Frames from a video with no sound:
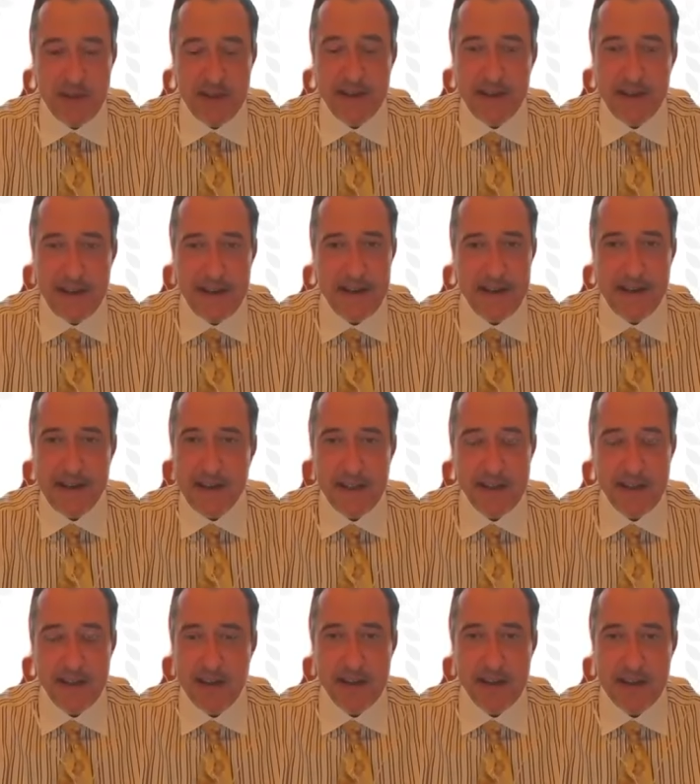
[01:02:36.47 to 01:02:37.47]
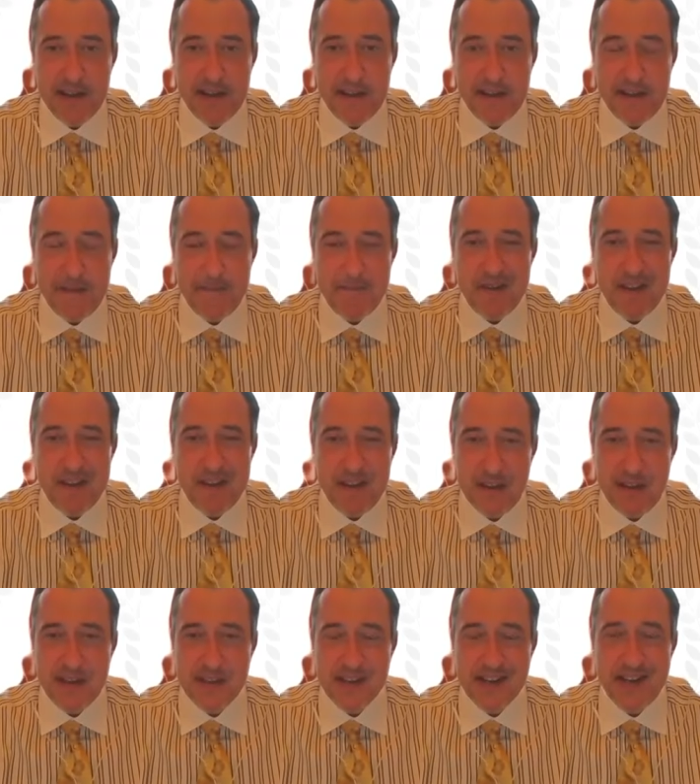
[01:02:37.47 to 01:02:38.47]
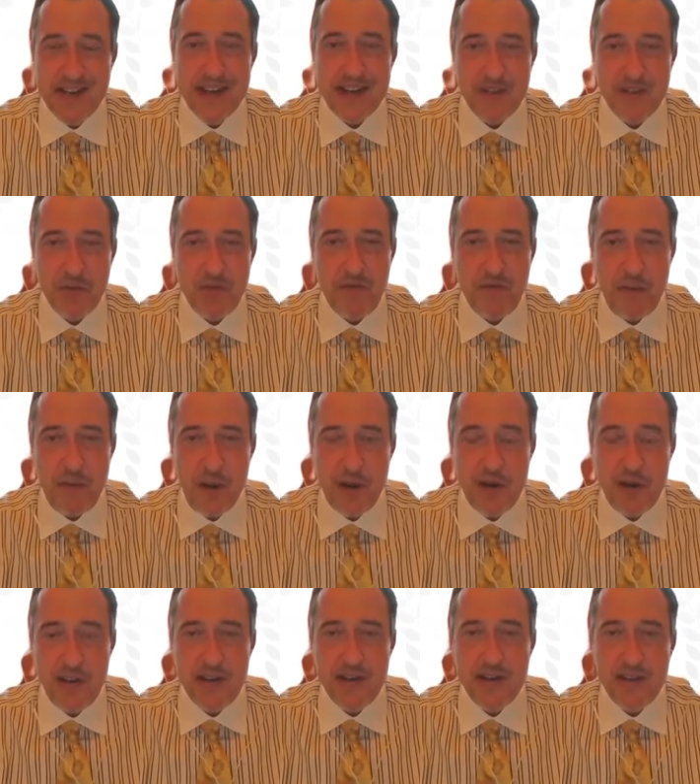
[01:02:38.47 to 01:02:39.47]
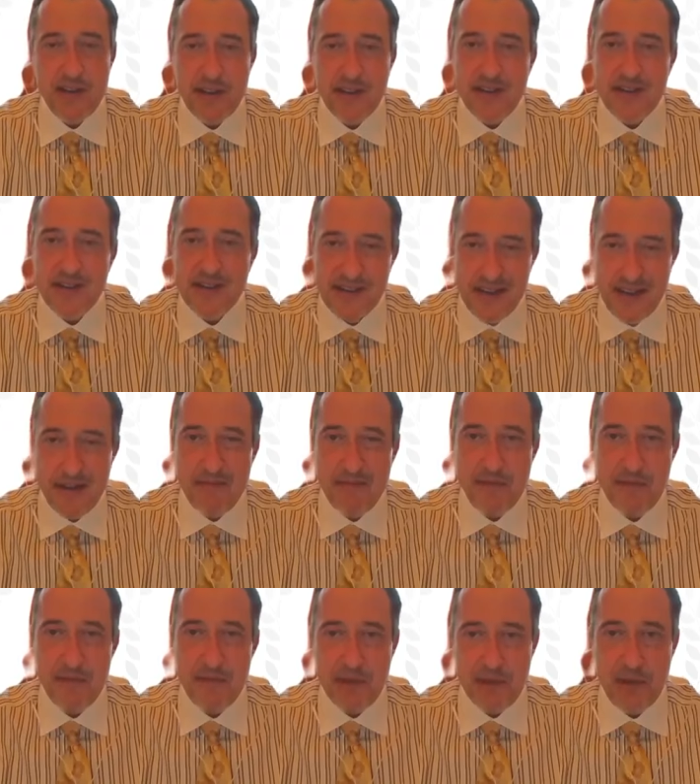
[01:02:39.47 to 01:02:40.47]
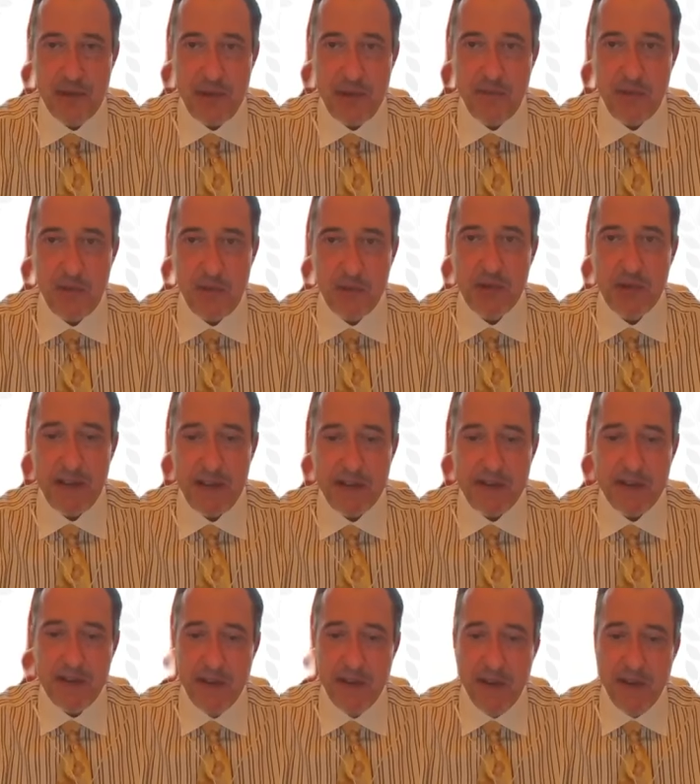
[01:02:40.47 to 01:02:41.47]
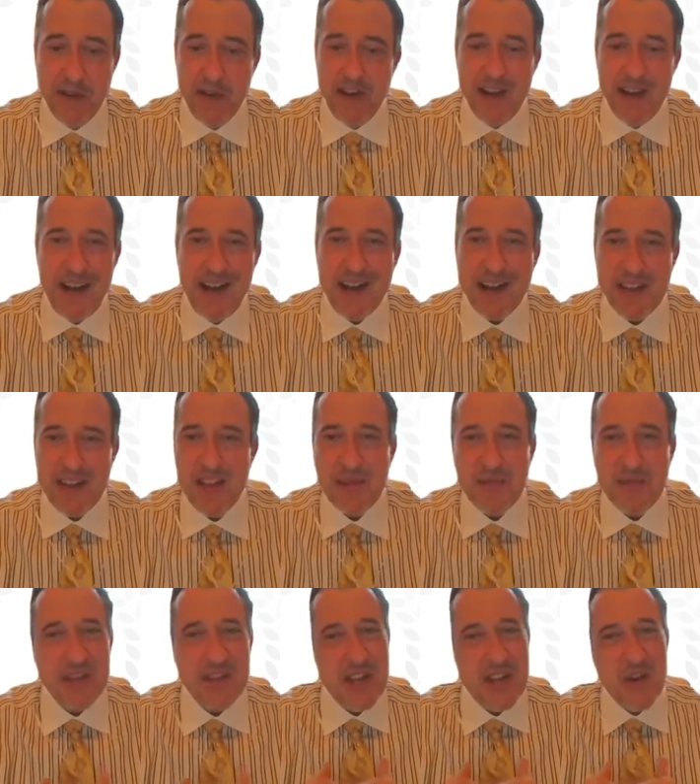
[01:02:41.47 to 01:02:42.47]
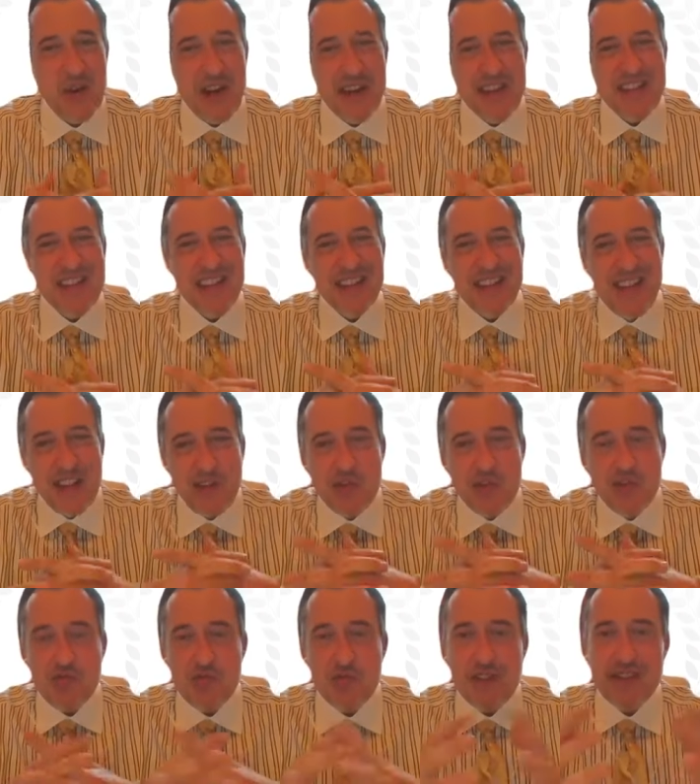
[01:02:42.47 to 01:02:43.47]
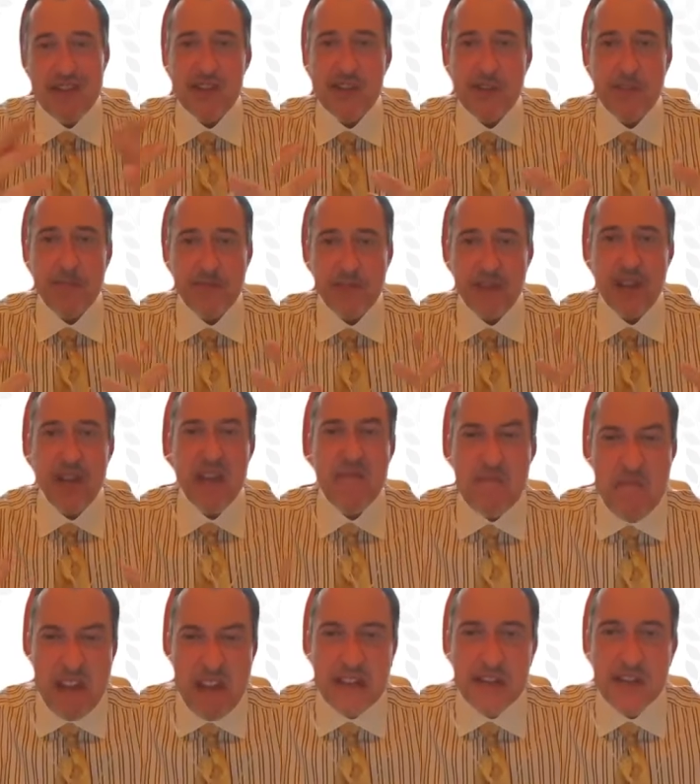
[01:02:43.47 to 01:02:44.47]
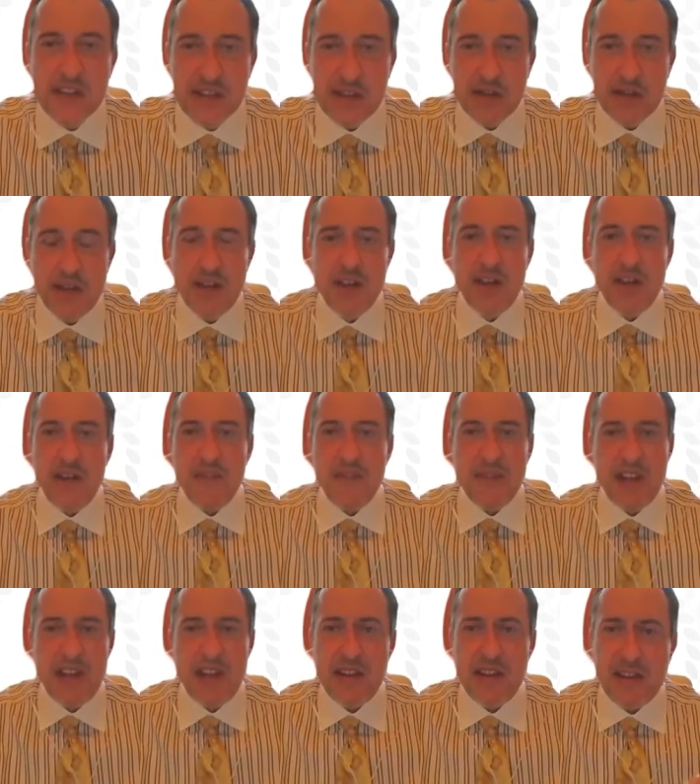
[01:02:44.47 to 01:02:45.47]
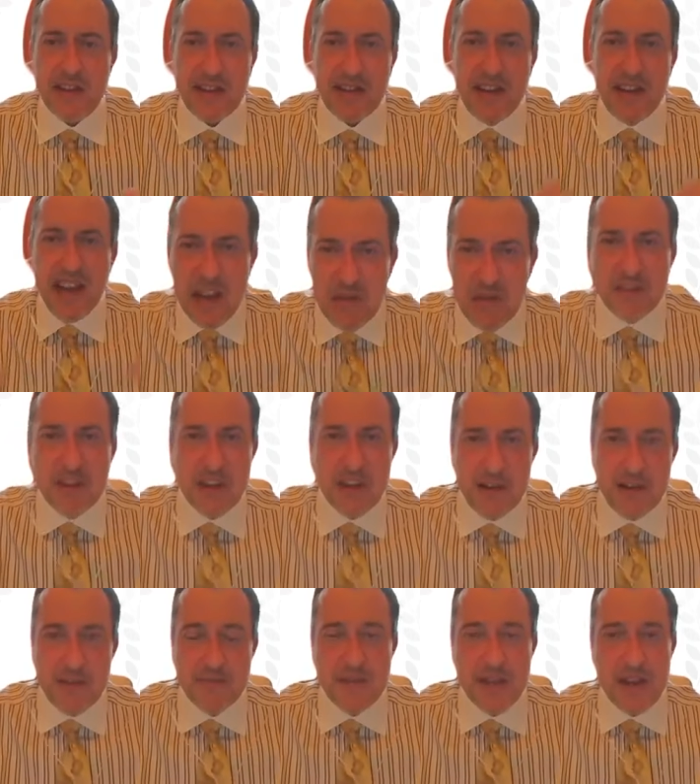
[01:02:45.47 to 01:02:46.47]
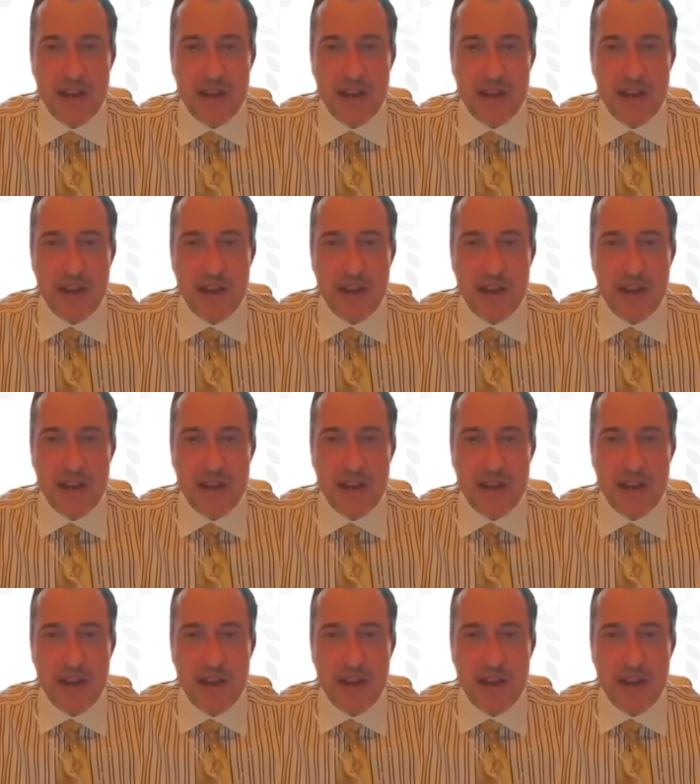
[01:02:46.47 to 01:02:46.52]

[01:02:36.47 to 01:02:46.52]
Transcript: And I think it's gotten too far, and it's time for it to come to an end. I think dentistry is in medicine and healthcare.